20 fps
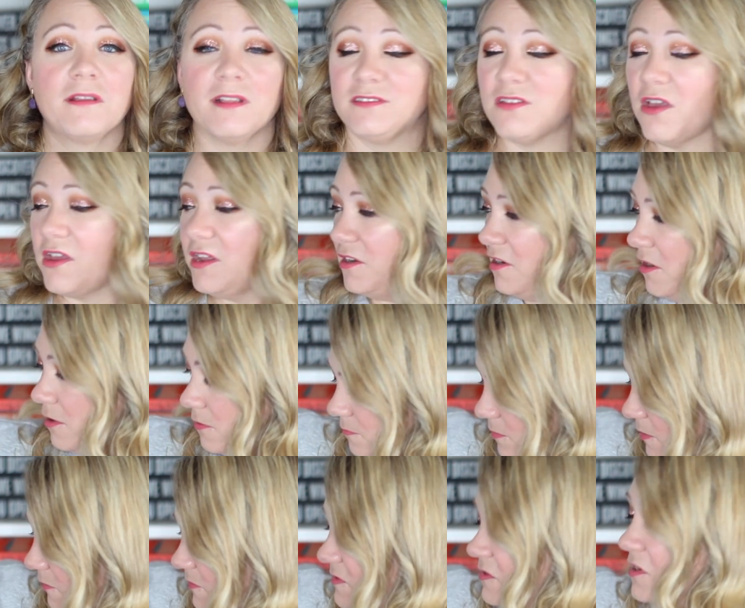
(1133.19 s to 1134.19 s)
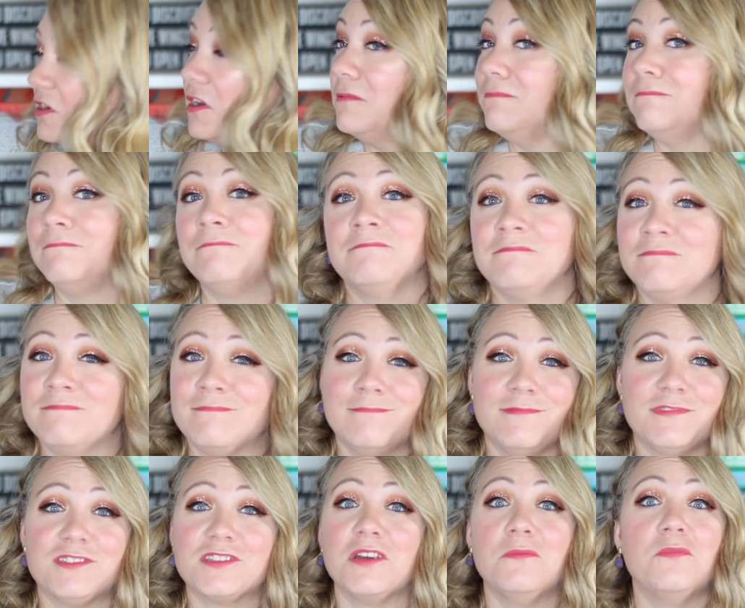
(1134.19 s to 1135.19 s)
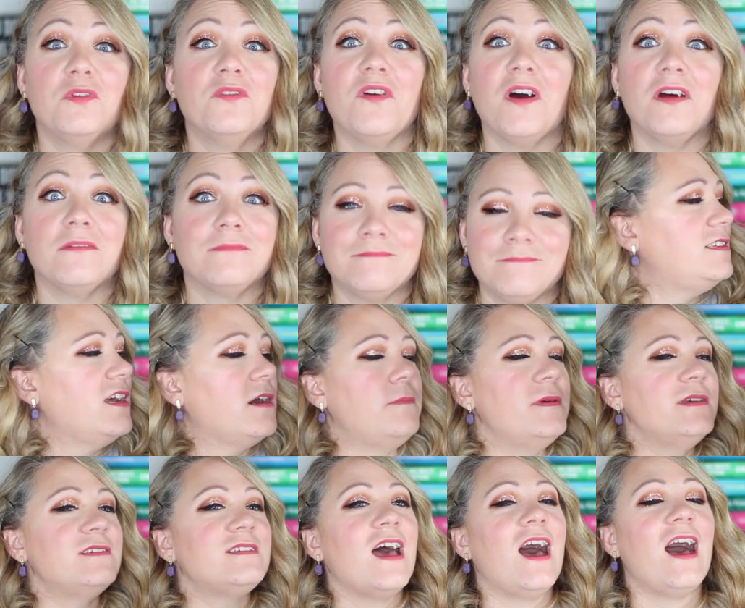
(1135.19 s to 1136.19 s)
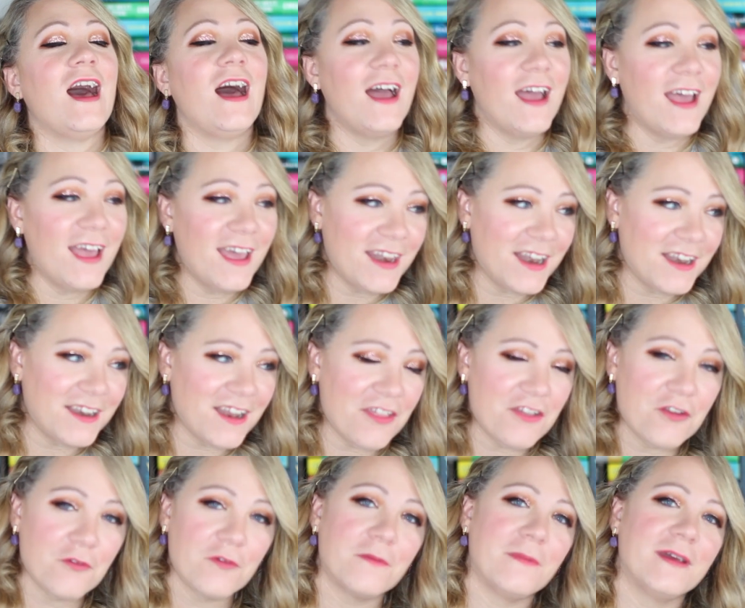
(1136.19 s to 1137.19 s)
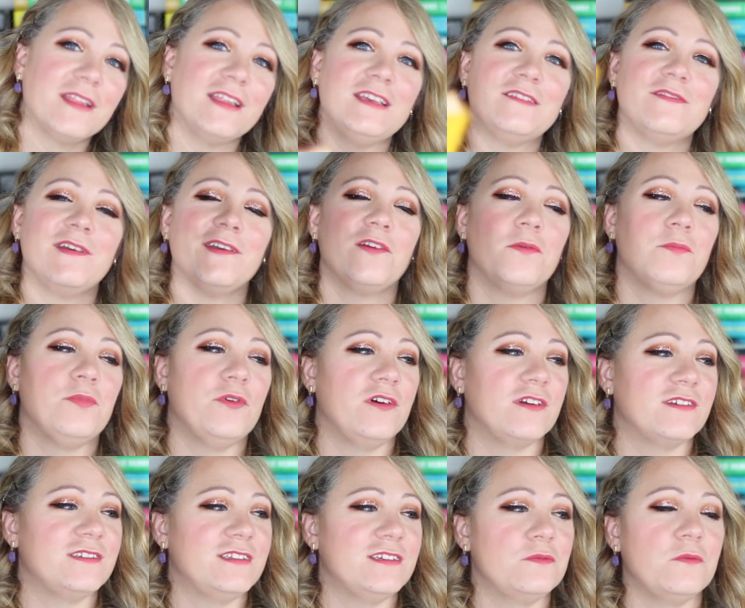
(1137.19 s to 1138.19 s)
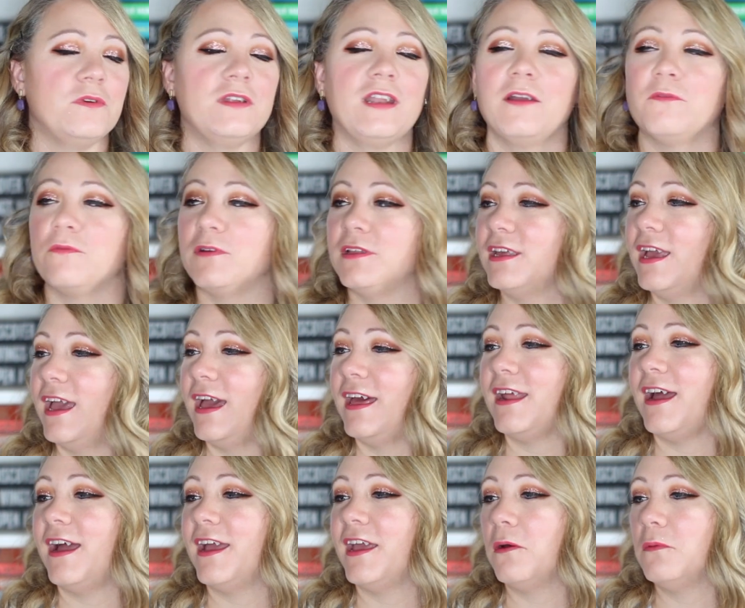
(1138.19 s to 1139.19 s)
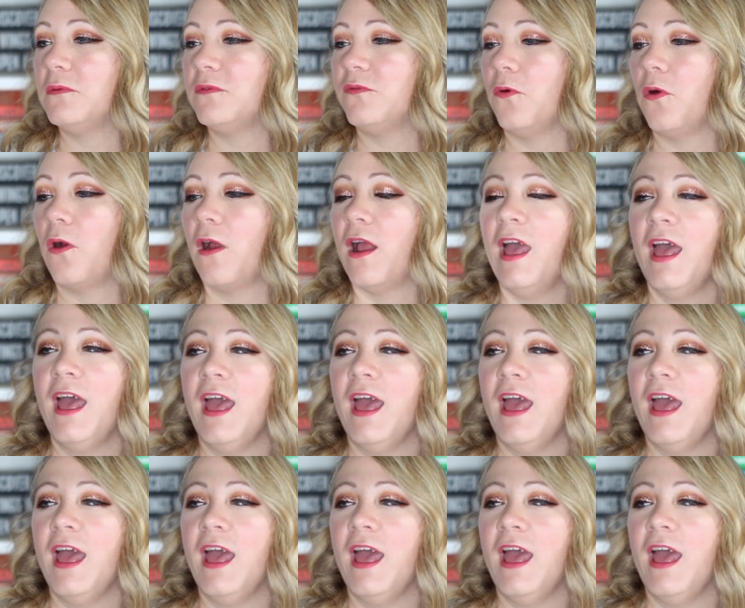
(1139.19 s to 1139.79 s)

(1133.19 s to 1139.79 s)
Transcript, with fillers: That's all you know. It wasn't good. I'm just going to move on. Next up is Hide, another one of my least favorite books. This one I really had high hopes for.